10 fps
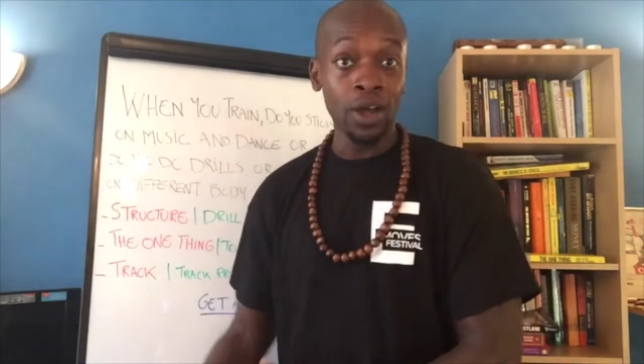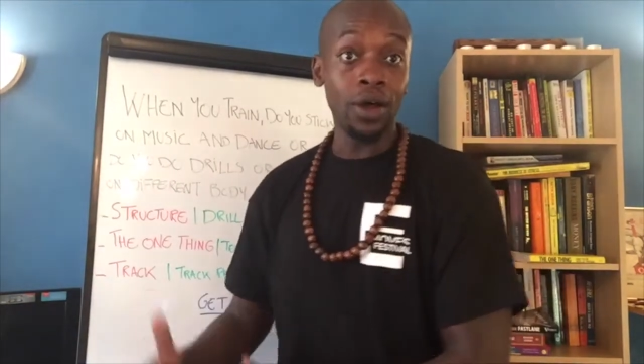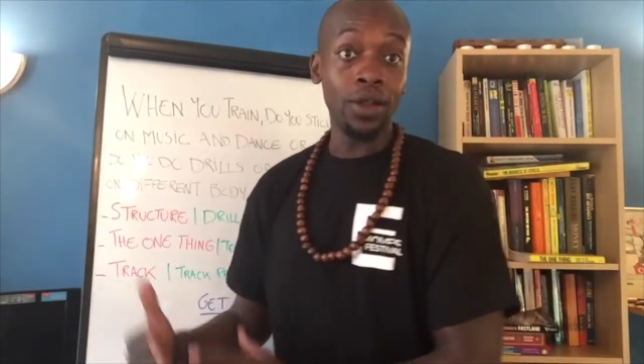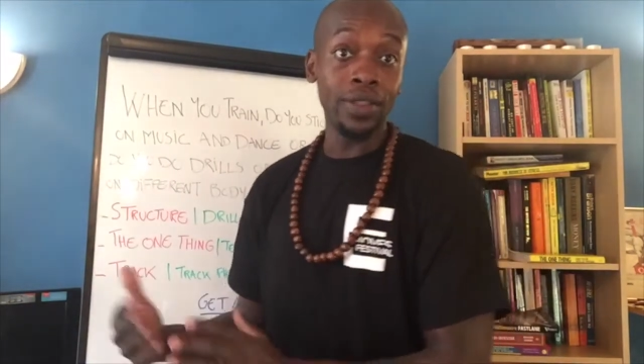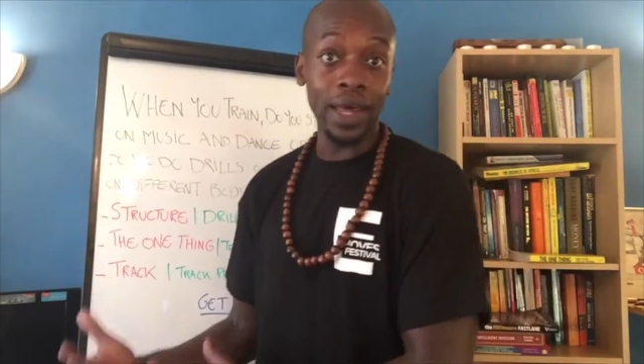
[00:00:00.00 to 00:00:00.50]

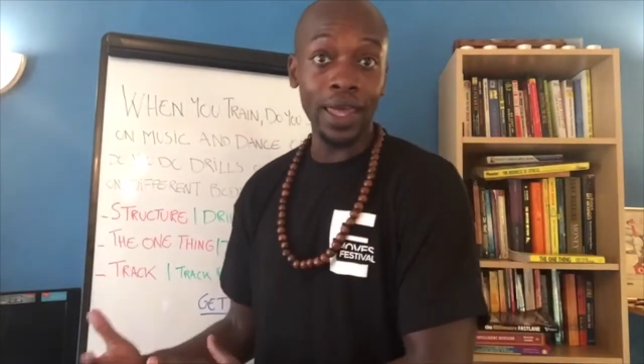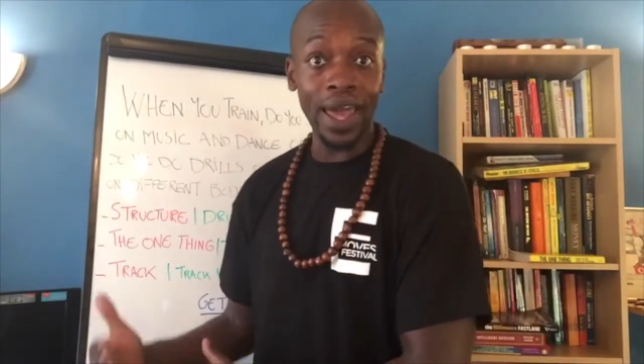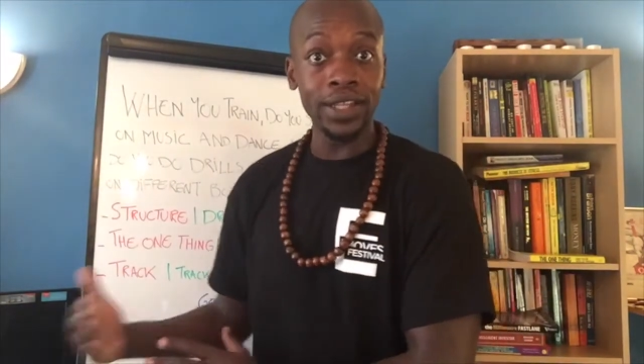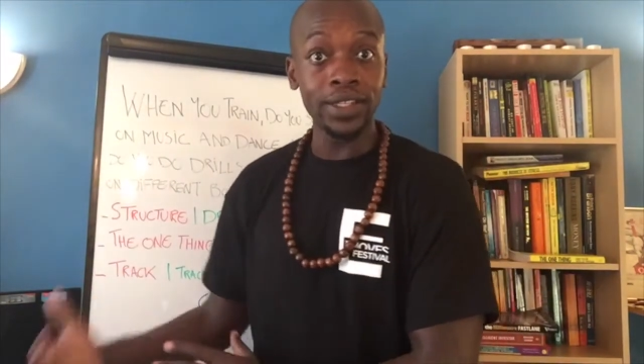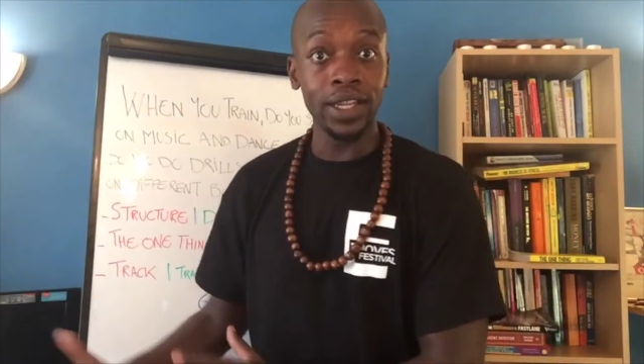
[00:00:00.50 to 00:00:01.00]
on that
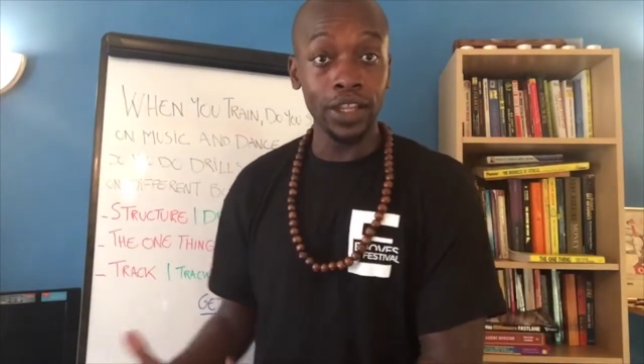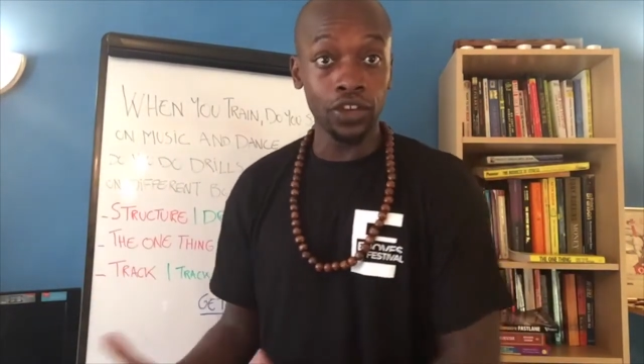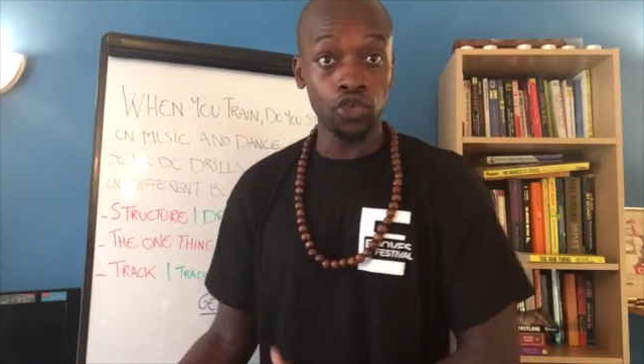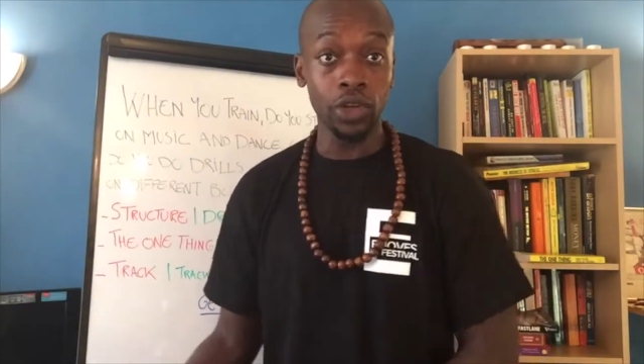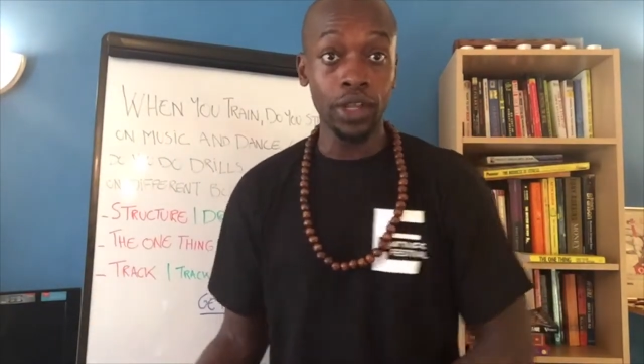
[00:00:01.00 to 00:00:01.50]

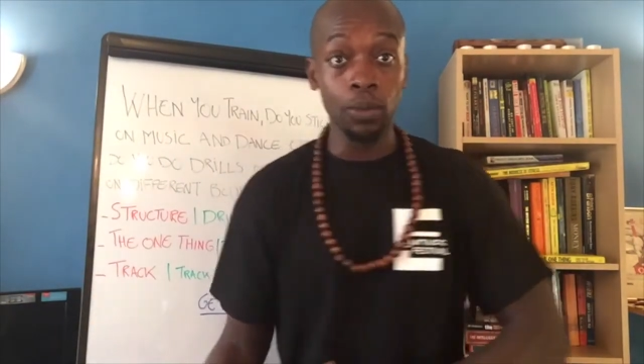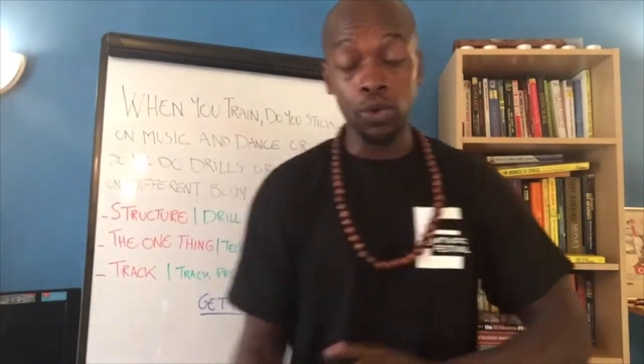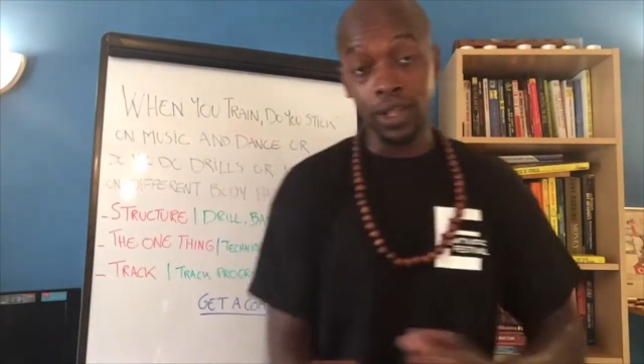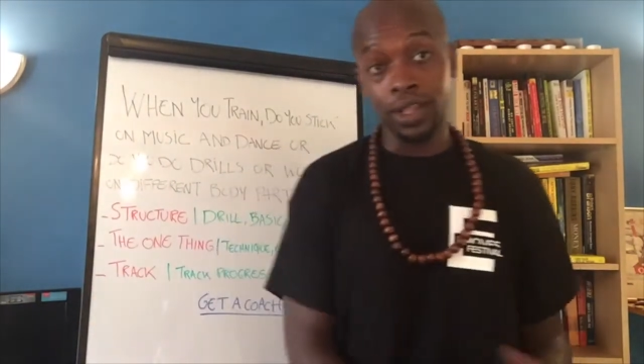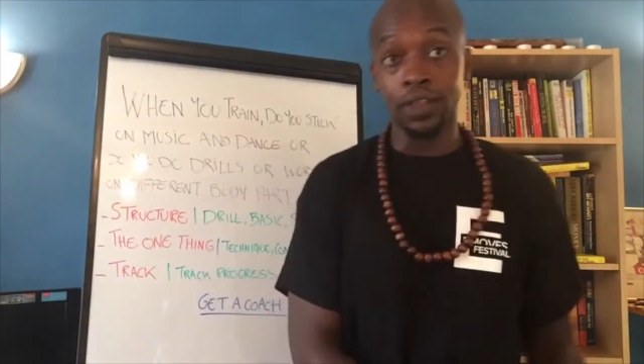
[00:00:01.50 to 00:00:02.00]
isolation training
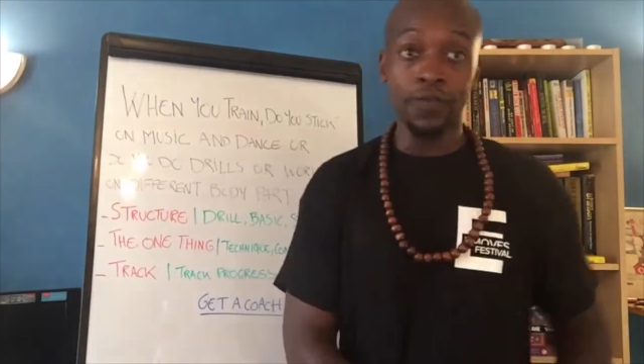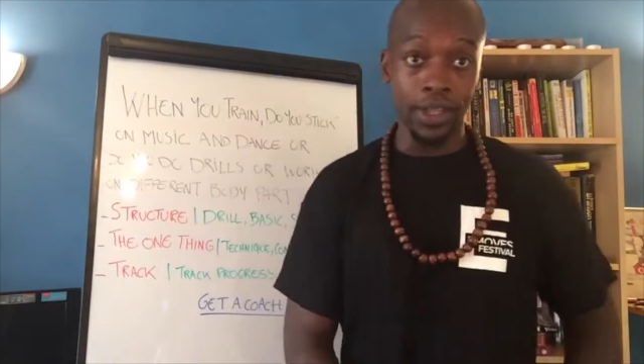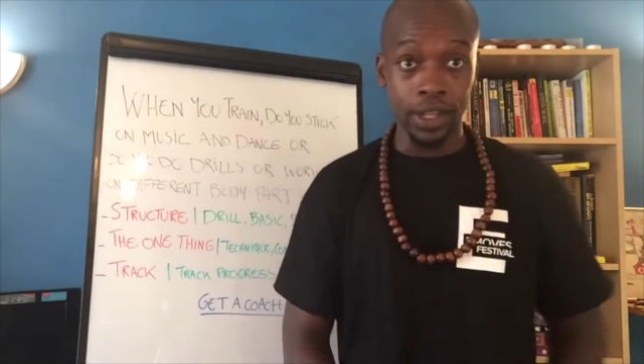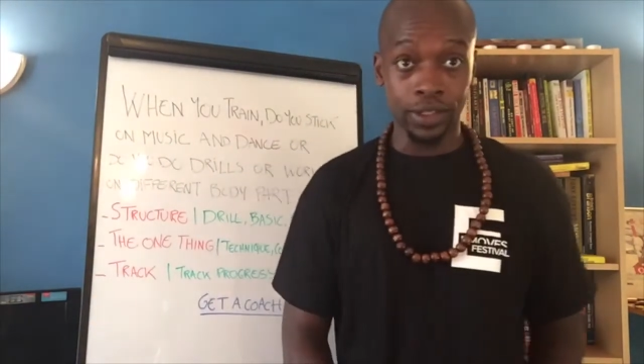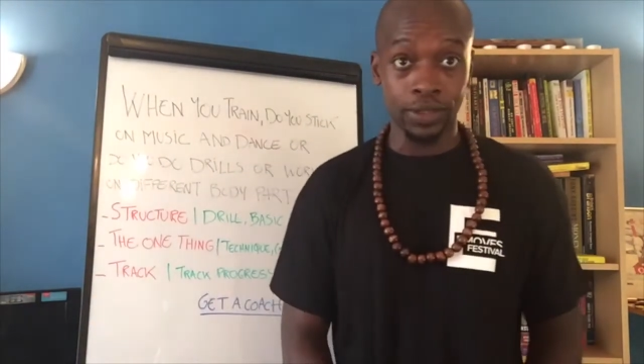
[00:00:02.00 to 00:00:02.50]
more than
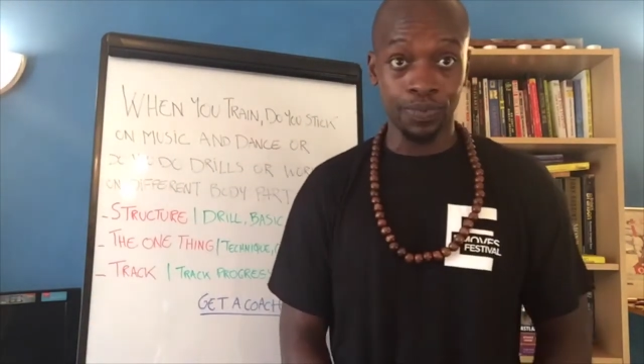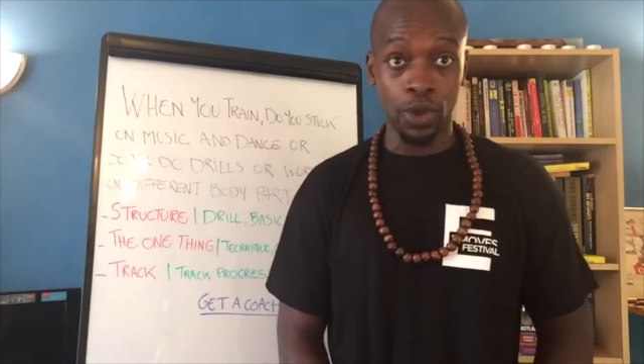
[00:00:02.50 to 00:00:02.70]
anything else.